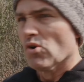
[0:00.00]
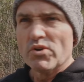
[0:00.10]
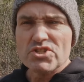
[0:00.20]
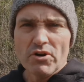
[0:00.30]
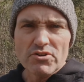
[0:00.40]

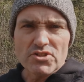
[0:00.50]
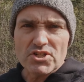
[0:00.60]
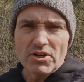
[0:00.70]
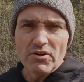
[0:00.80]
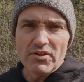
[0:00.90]
which goes to
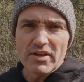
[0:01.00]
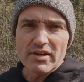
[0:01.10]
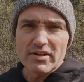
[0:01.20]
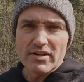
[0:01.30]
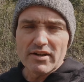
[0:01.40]
show
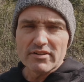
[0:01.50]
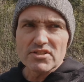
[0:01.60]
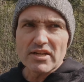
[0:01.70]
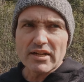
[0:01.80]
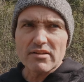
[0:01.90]
that
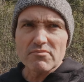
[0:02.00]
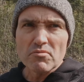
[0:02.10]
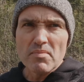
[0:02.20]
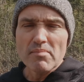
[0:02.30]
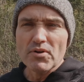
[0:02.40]
you got to
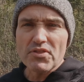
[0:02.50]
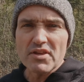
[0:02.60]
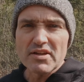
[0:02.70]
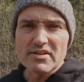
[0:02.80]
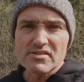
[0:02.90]
remember
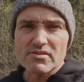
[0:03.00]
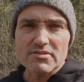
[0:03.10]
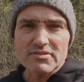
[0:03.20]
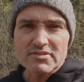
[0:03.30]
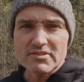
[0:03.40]
things,